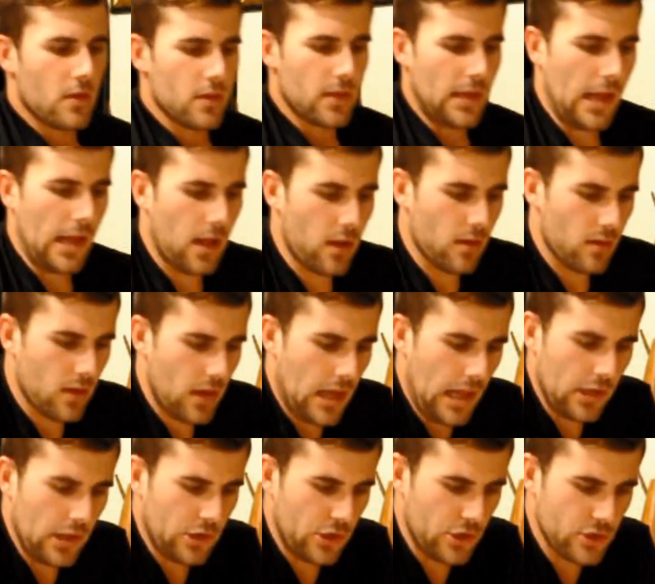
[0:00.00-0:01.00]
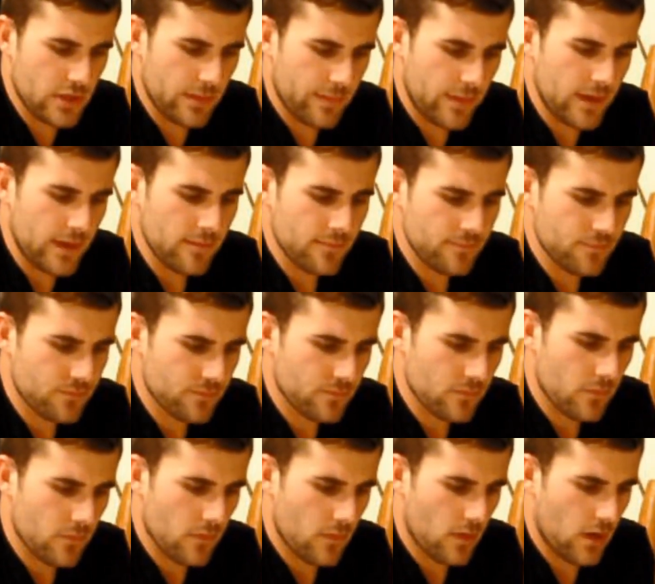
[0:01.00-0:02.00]
The L L glutamine,
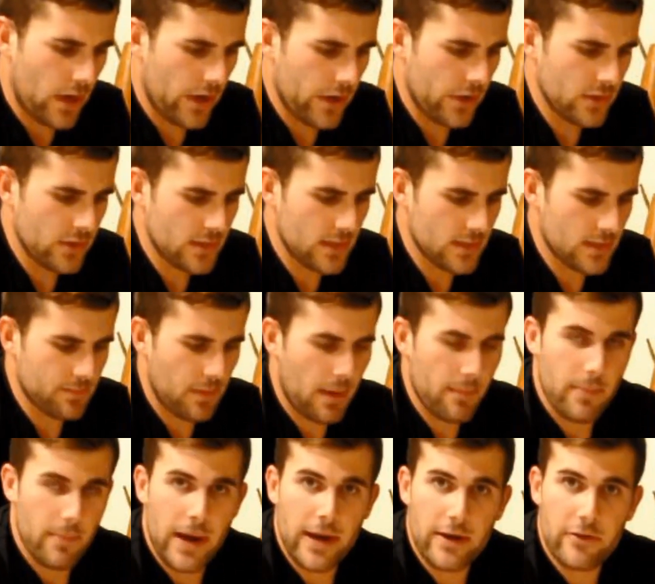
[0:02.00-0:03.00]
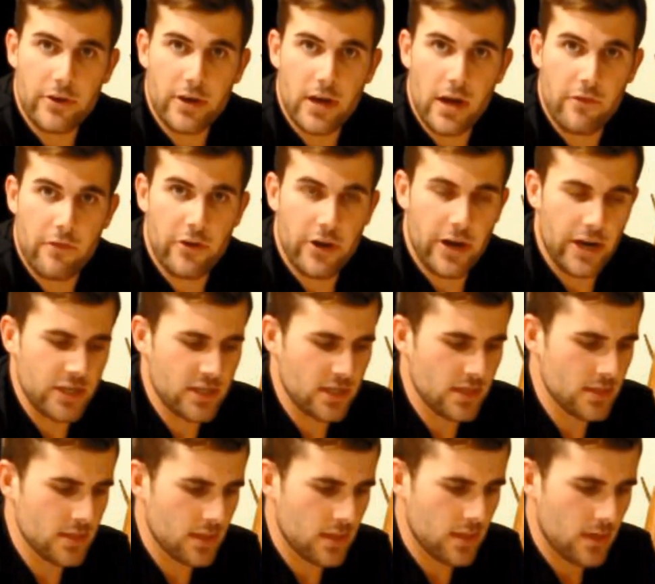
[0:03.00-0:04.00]
I use this as my main recovery
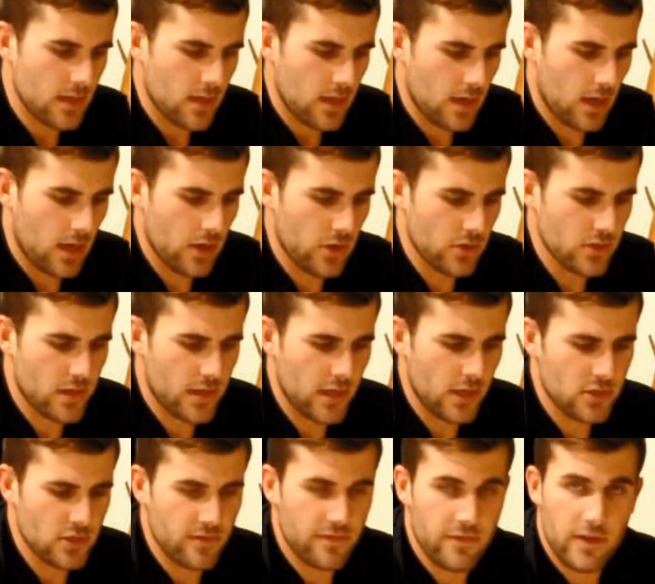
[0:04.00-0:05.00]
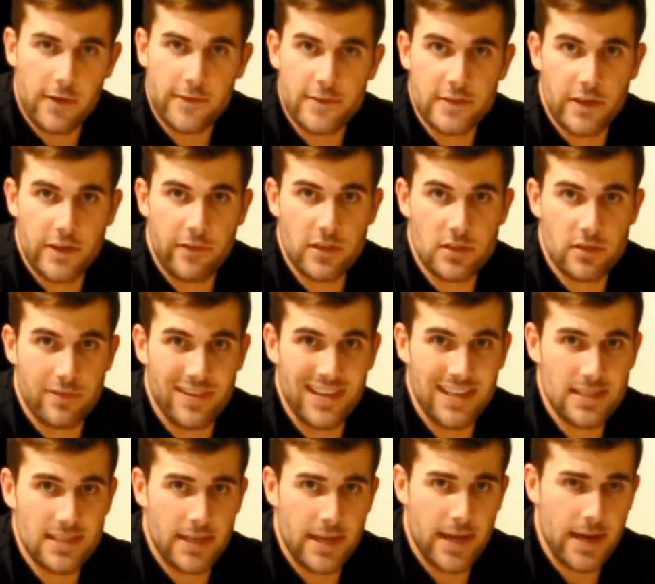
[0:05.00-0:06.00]
agent. I use three to five servings of
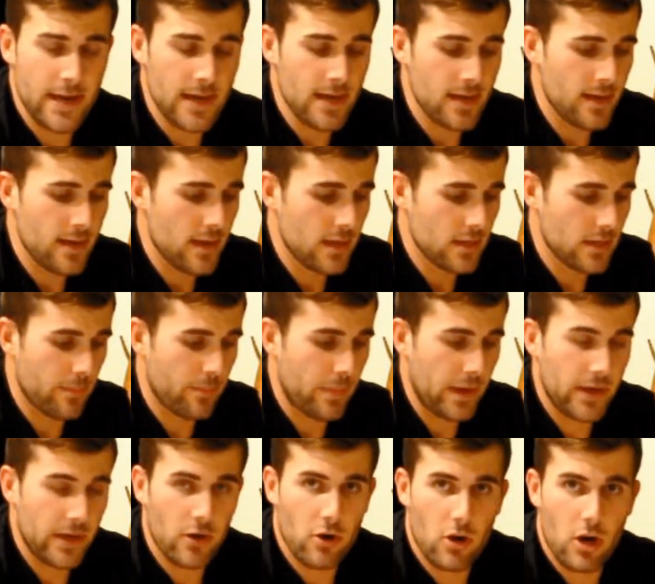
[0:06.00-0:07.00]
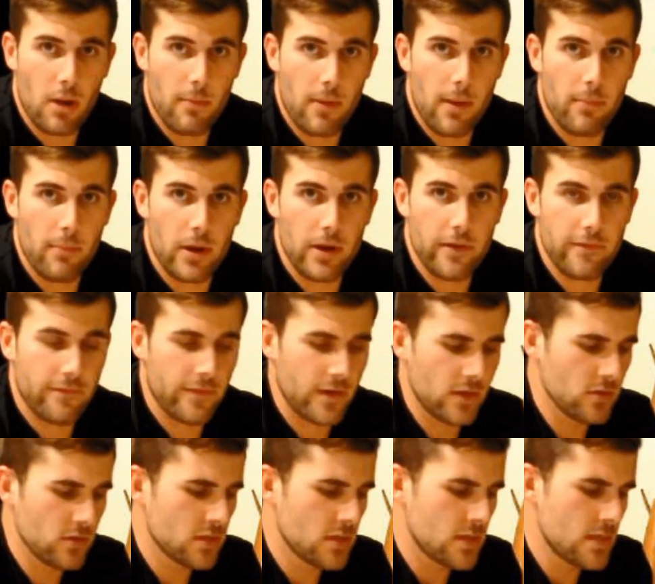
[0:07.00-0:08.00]
these a day, depending on how my body
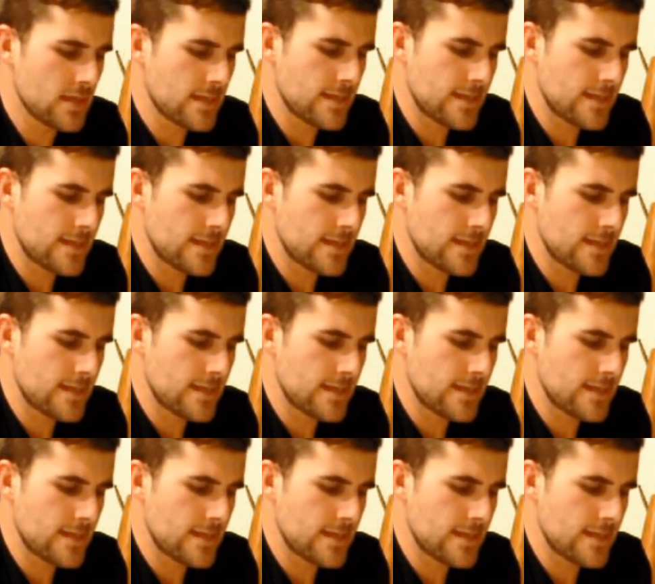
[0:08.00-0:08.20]
feels.